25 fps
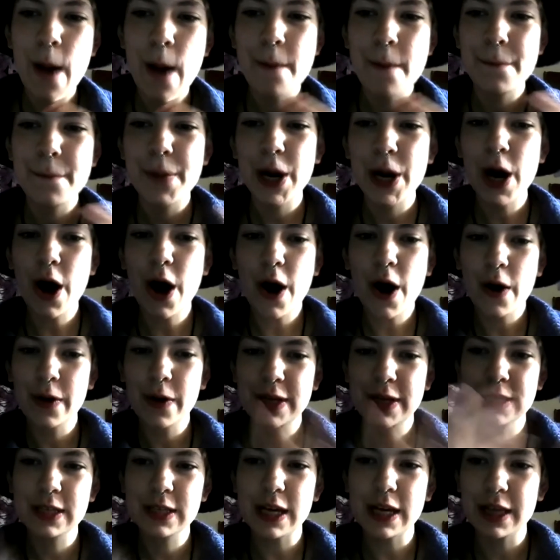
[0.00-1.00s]
but
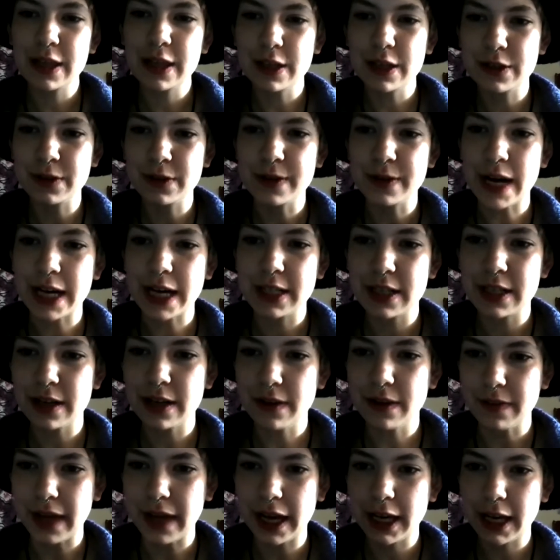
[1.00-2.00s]
always in the direction
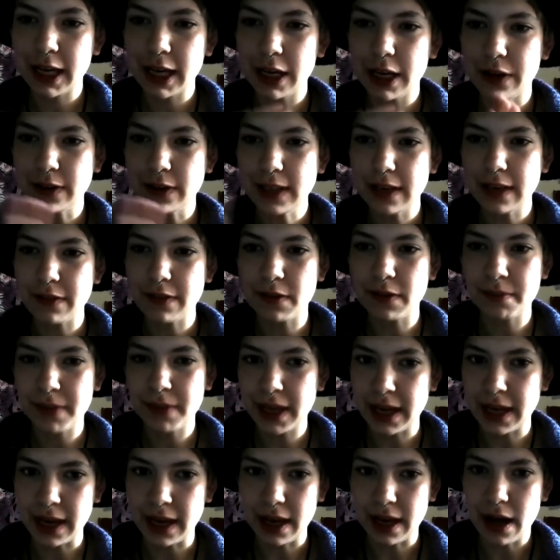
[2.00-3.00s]
of like, you know, giving
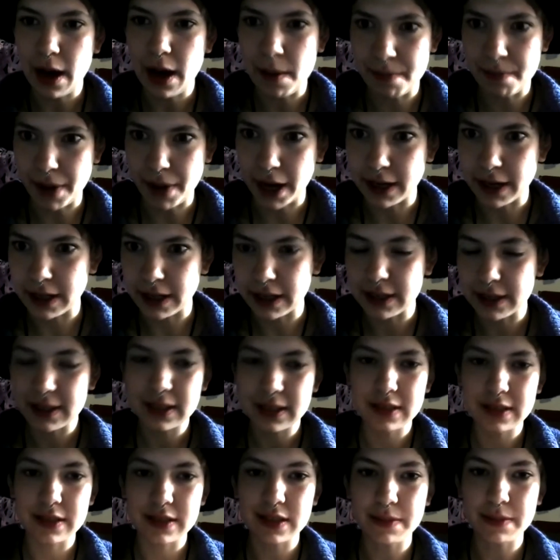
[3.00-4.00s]
me abundance
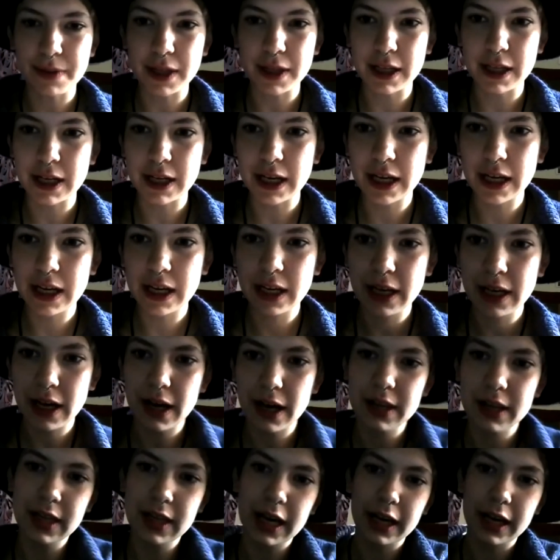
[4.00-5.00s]
and stability
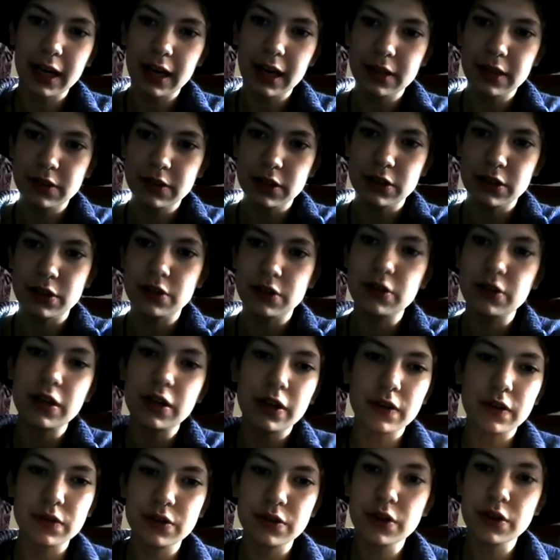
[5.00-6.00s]
and that to, to you
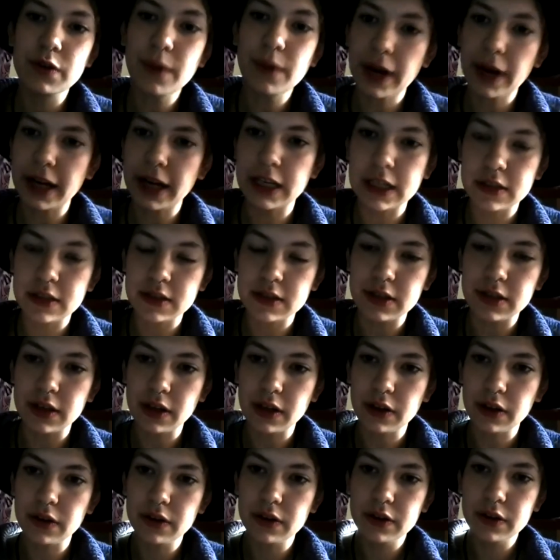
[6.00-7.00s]
know, do what I need to do.